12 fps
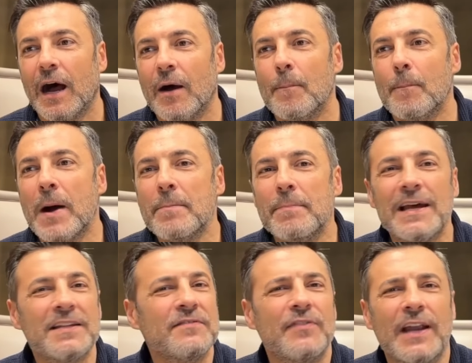my
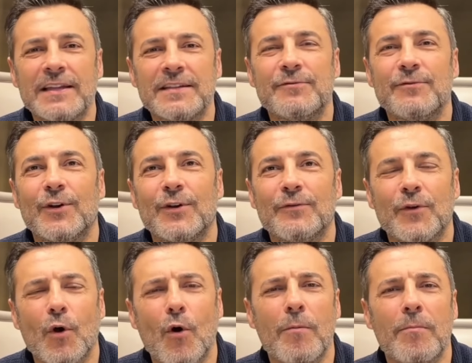best friends were
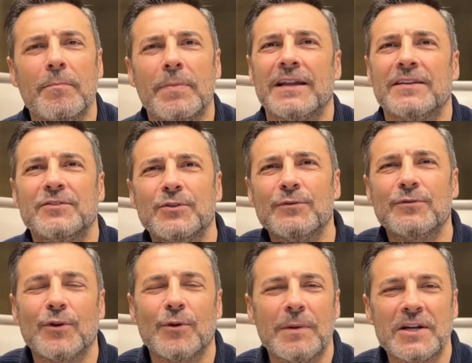from Brazil,
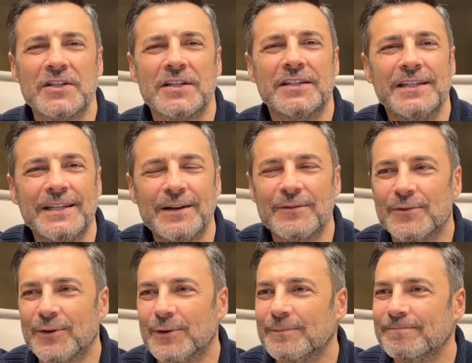from Argentina,
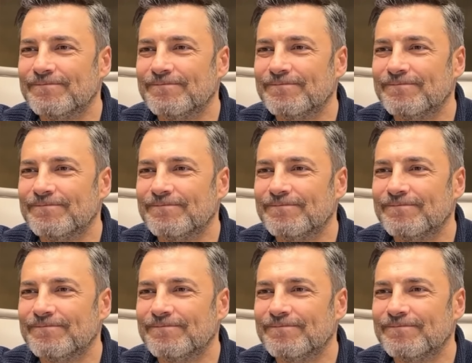from